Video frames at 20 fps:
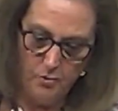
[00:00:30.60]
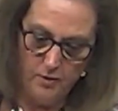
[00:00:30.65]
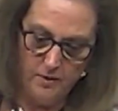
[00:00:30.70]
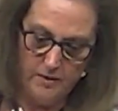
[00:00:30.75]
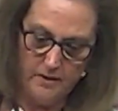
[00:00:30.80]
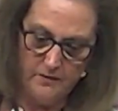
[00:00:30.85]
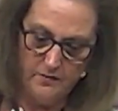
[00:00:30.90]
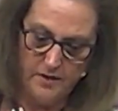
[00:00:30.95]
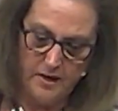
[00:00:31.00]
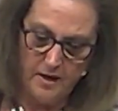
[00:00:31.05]

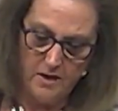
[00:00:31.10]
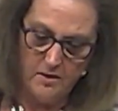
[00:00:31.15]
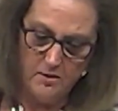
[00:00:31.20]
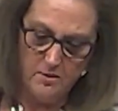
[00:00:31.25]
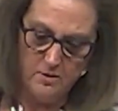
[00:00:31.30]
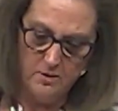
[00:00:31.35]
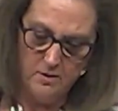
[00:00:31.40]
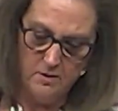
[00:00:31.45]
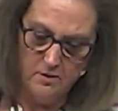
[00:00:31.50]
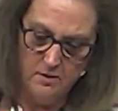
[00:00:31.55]
in there.
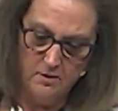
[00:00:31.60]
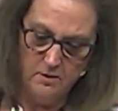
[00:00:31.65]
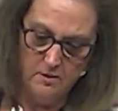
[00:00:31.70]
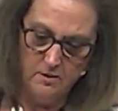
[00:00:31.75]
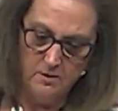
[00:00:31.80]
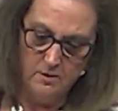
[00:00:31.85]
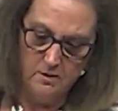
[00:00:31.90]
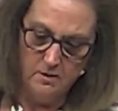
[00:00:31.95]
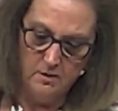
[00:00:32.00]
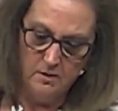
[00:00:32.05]

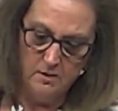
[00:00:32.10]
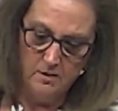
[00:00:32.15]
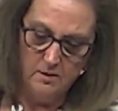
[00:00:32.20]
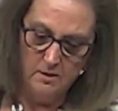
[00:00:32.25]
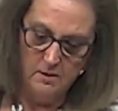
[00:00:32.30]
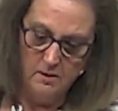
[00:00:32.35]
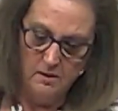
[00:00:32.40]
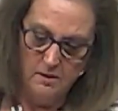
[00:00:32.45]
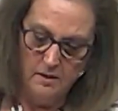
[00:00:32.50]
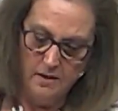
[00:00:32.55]

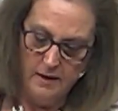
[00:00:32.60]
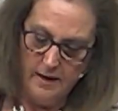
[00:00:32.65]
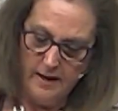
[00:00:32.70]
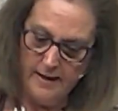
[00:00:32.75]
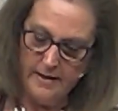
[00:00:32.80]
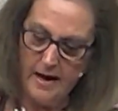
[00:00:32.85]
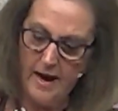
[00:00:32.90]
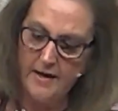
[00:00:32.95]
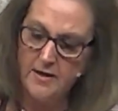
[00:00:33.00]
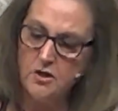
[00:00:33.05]
And
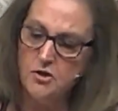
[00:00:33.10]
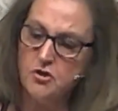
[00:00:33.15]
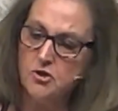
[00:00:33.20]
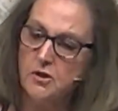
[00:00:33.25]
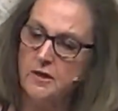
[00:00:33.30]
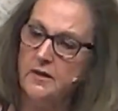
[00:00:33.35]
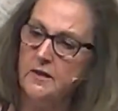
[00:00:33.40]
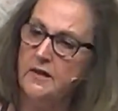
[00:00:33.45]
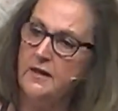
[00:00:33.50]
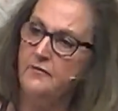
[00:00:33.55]
I usually
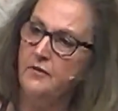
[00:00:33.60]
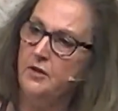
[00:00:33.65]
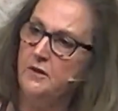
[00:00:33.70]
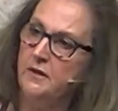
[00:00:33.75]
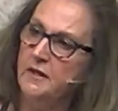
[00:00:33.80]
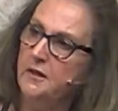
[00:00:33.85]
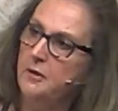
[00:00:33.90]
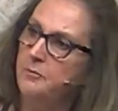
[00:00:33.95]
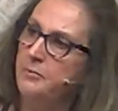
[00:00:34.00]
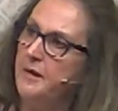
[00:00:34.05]
leave a
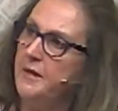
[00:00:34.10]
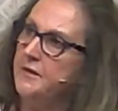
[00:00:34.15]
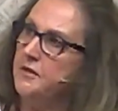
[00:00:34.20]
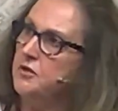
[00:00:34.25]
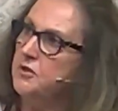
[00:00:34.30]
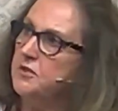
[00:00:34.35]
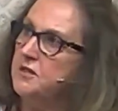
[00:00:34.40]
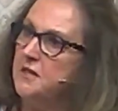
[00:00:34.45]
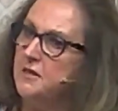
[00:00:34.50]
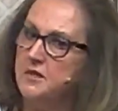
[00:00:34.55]
little bit. You
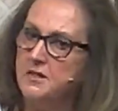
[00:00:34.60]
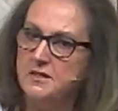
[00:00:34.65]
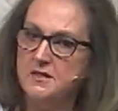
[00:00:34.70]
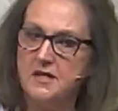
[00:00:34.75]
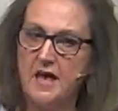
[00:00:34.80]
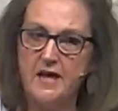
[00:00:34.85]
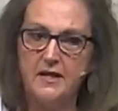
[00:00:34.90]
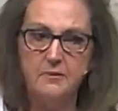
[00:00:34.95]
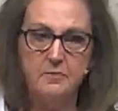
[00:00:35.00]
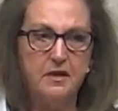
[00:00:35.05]
see the
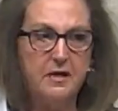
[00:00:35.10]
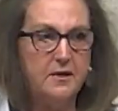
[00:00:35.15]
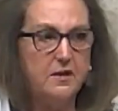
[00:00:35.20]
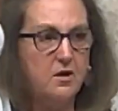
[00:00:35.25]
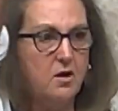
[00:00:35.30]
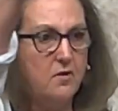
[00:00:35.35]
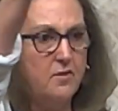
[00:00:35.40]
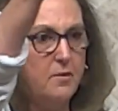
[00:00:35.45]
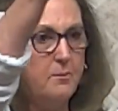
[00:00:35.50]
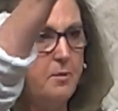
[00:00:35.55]
sediment
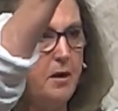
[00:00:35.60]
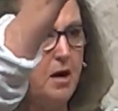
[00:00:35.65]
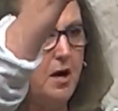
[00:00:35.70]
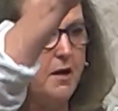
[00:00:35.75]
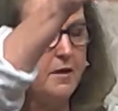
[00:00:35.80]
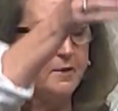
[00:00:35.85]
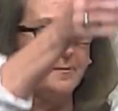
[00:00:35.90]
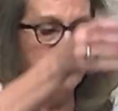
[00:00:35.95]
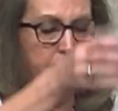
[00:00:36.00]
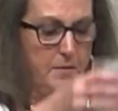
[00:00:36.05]
on the
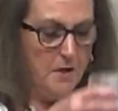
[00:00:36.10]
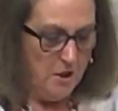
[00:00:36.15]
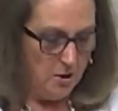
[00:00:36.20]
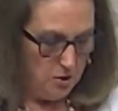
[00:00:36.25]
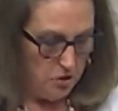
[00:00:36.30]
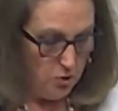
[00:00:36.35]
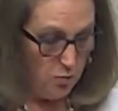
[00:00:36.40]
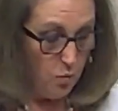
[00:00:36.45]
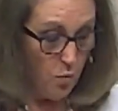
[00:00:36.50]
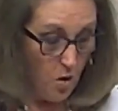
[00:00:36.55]
bottom?
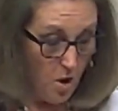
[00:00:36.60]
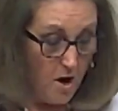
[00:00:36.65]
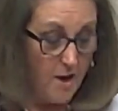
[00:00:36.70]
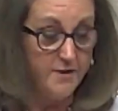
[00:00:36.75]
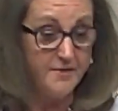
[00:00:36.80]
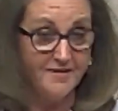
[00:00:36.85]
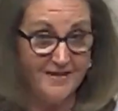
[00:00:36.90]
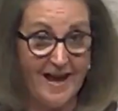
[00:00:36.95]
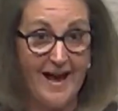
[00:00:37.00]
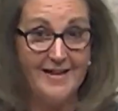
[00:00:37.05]
You want
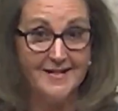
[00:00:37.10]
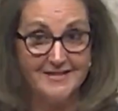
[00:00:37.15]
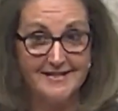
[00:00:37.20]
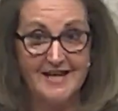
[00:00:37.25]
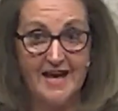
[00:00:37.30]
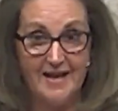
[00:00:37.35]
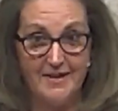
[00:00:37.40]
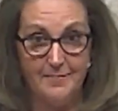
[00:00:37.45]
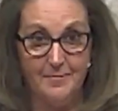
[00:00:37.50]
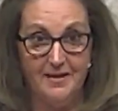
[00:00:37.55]
that
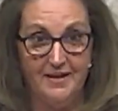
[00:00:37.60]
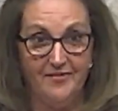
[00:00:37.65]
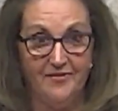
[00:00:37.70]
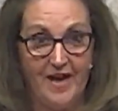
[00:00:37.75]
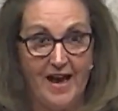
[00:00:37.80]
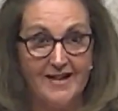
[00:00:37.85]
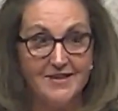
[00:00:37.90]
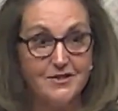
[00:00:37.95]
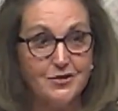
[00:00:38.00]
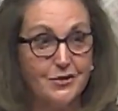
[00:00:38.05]
sediment.
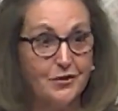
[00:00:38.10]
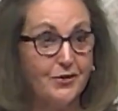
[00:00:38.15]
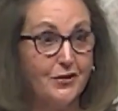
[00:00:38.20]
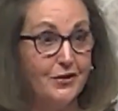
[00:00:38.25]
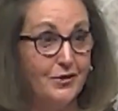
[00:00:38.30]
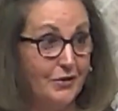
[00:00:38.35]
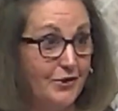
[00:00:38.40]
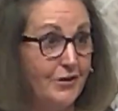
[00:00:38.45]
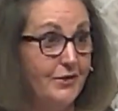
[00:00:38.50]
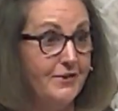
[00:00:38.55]
That's your
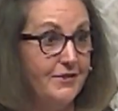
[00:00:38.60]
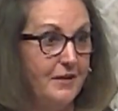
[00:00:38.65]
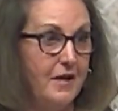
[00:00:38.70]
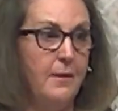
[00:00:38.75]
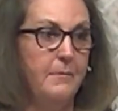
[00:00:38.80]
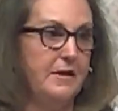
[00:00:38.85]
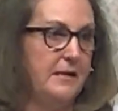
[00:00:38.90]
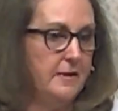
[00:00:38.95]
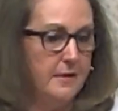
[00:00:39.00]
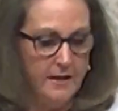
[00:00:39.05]
good,
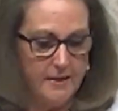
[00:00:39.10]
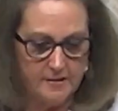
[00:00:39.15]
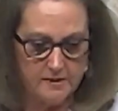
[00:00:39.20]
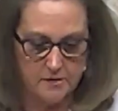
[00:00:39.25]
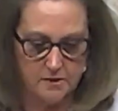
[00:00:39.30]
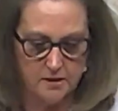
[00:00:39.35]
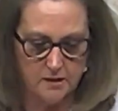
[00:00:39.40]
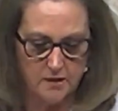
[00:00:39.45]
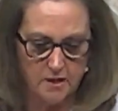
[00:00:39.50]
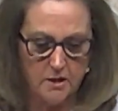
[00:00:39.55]
the
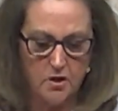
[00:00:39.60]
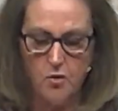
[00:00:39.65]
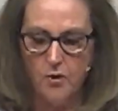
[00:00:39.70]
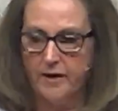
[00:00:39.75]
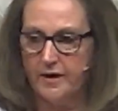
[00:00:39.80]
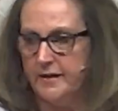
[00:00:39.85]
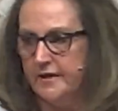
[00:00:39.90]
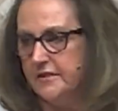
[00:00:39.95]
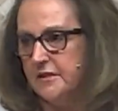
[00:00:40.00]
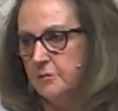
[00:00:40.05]
good
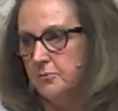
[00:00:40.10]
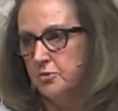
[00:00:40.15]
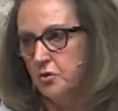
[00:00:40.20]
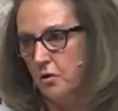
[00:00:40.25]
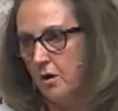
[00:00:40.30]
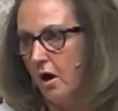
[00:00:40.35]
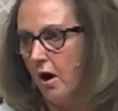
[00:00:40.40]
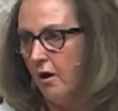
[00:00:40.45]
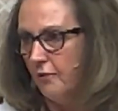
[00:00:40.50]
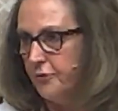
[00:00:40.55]
organisms are
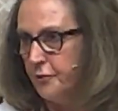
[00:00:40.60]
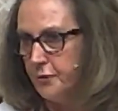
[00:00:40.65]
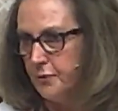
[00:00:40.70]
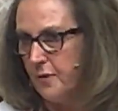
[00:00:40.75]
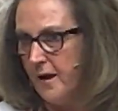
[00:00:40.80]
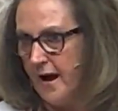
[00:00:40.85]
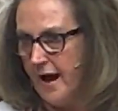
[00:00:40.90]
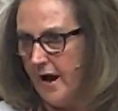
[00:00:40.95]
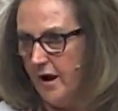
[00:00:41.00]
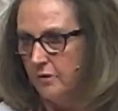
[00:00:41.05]
all
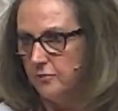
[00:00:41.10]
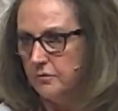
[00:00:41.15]
throughout,